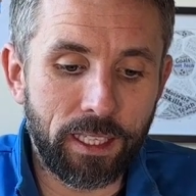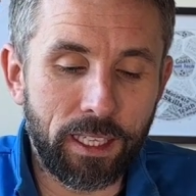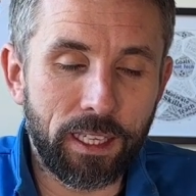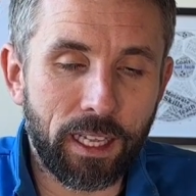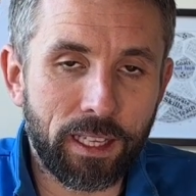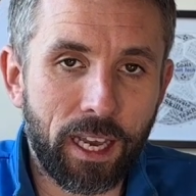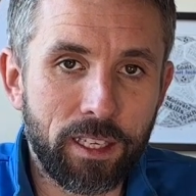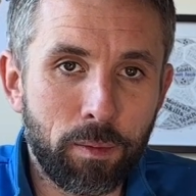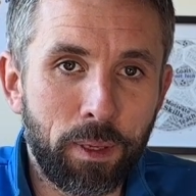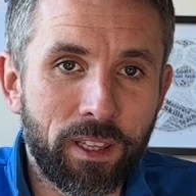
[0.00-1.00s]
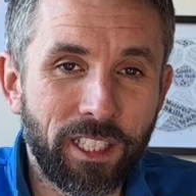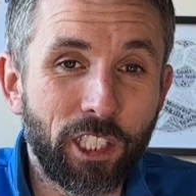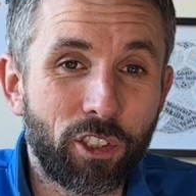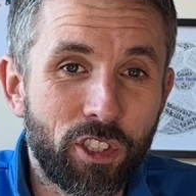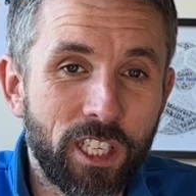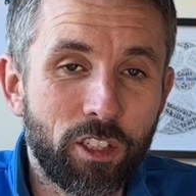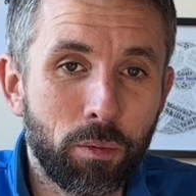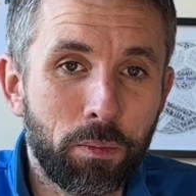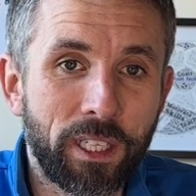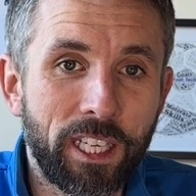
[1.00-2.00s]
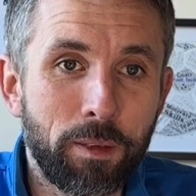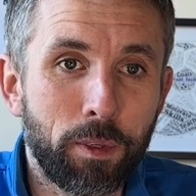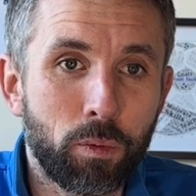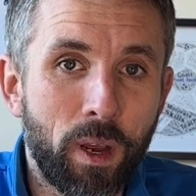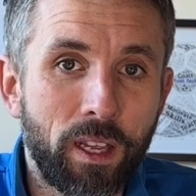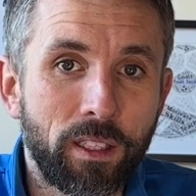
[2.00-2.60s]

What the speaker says: that is a big thing. You could see something in him as well.